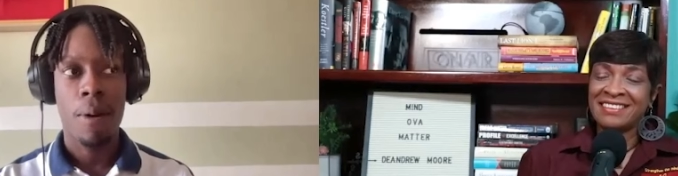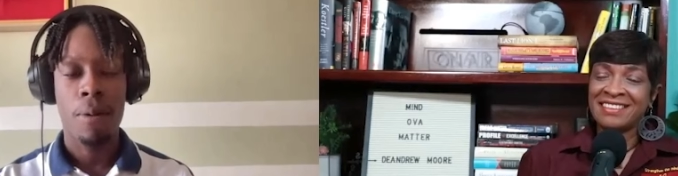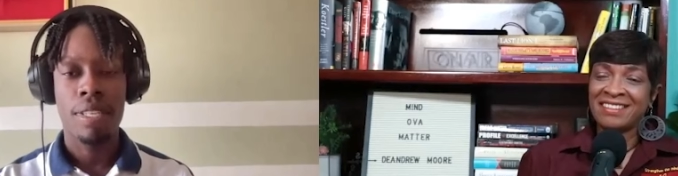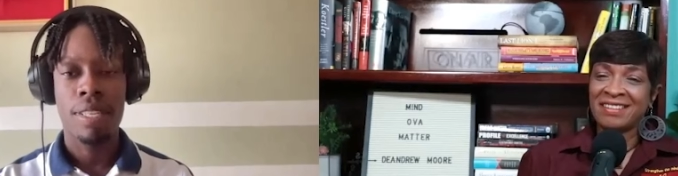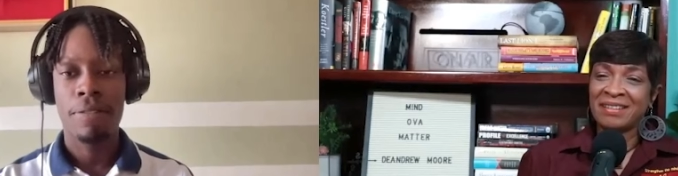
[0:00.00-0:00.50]
Speaker 1: that
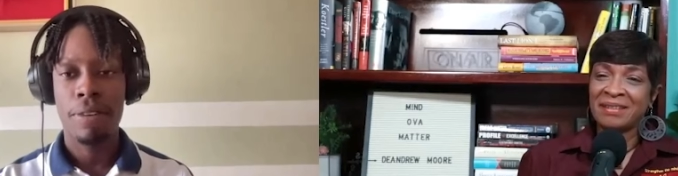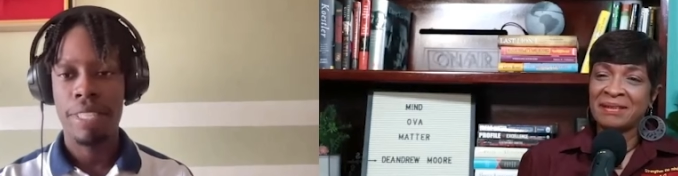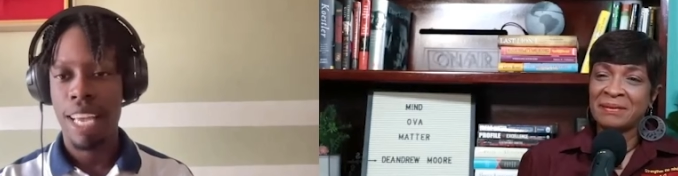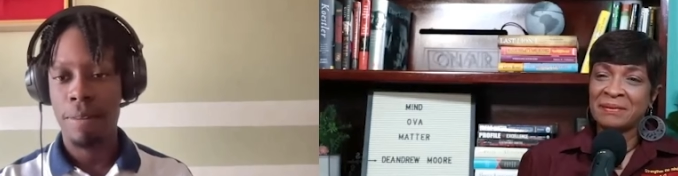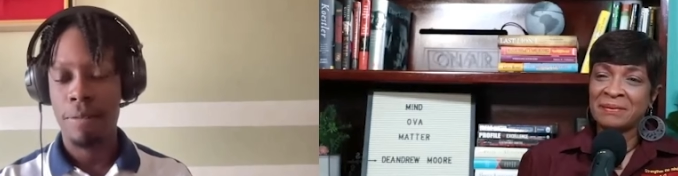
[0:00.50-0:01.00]
was the first
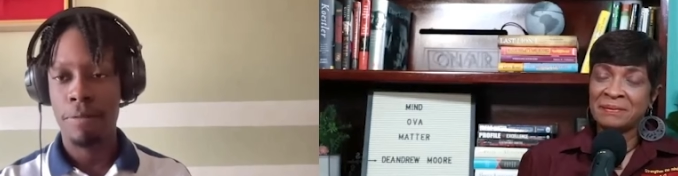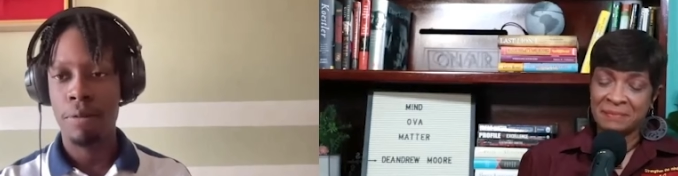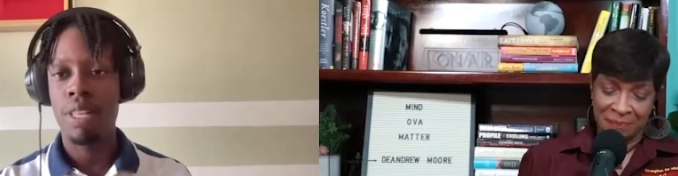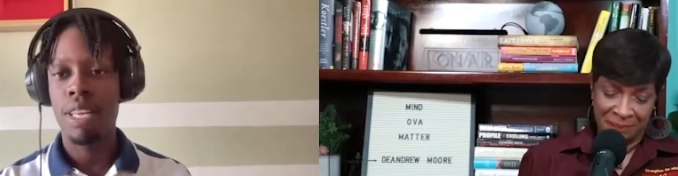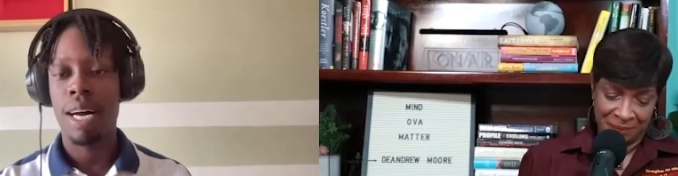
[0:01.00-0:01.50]
like
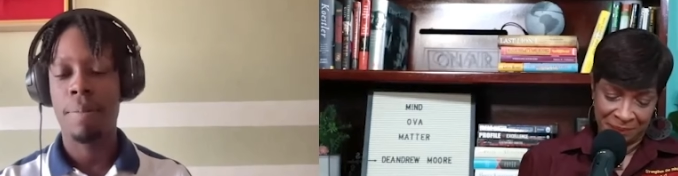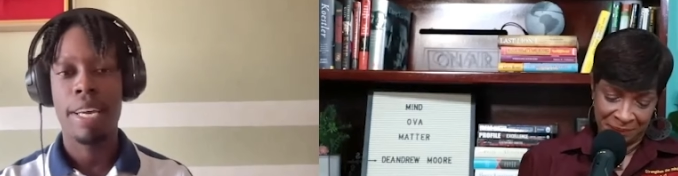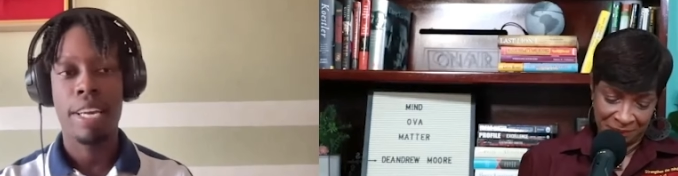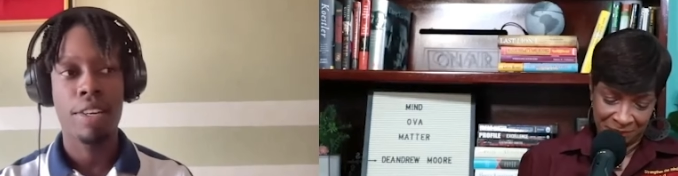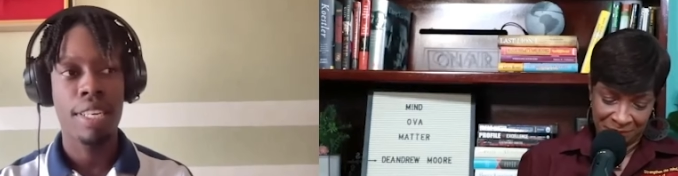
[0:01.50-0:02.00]
full app
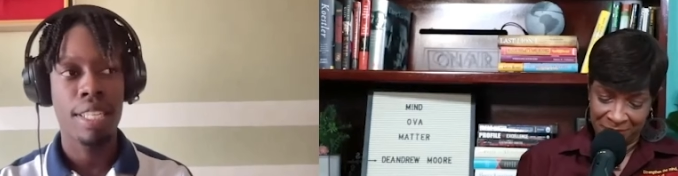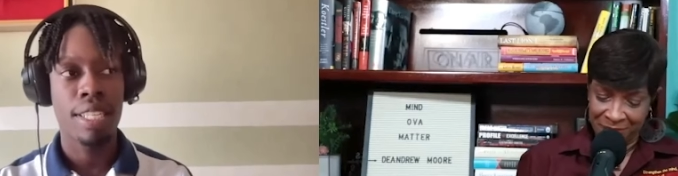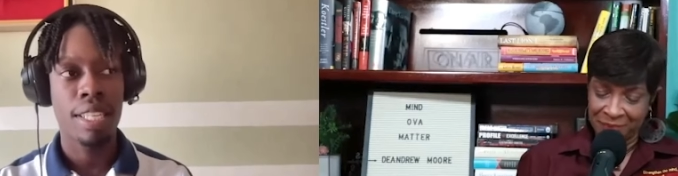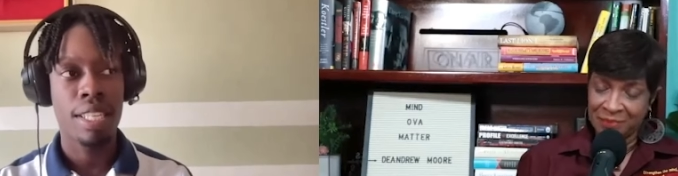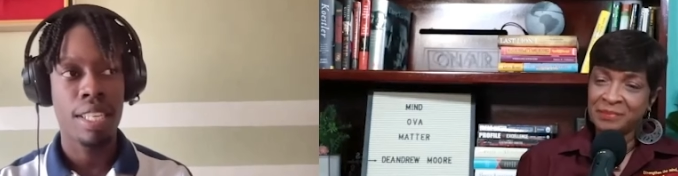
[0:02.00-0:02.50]
I
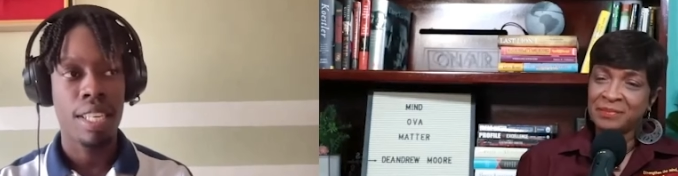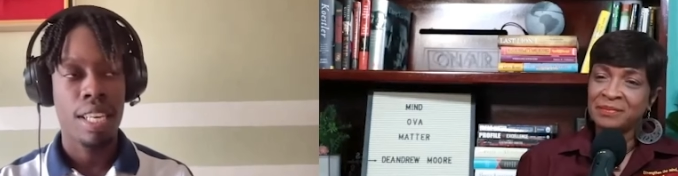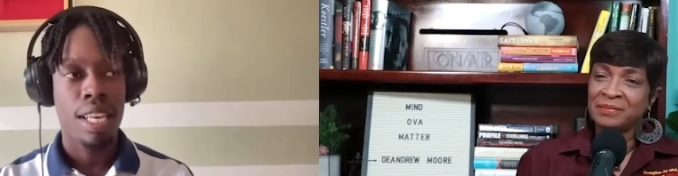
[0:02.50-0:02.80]
created